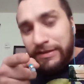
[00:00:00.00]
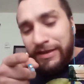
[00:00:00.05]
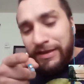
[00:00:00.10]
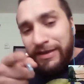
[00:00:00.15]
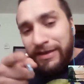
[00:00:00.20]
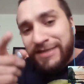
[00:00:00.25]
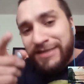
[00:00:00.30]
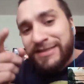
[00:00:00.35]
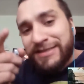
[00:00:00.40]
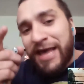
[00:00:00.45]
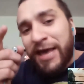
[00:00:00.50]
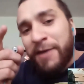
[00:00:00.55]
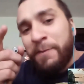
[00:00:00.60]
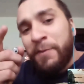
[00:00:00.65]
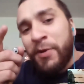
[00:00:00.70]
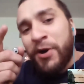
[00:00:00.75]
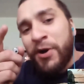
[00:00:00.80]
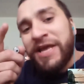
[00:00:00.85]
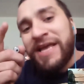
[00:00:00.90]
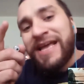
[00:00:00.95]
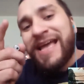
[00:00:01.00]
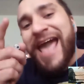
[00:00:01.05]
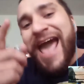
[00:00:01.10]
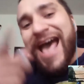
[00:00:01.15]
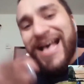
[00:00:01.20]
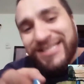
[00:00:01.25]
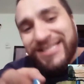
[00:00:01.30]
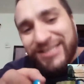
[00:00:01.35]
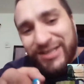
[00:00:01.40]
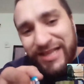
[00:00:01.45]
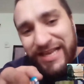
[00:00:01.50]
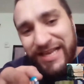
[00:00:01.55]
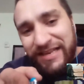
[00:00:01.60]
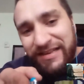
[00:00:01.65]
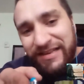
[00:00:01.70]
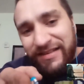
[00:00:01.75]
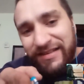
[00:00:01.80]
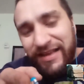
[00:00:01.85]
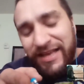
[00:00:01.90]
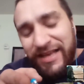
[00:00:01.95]
It's like putting gasoline
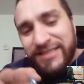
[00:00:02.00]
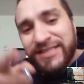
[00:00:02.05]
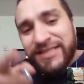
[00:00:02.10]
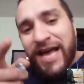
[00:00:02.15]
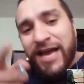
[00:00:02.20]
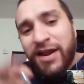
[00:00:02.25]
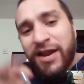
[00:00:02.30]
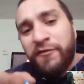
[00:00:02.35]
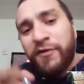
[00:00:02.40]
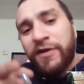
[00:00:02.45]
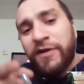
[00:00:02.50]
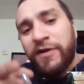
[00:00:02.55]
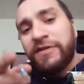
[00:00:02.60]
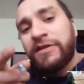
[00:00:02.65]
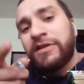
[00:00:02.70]
inside of a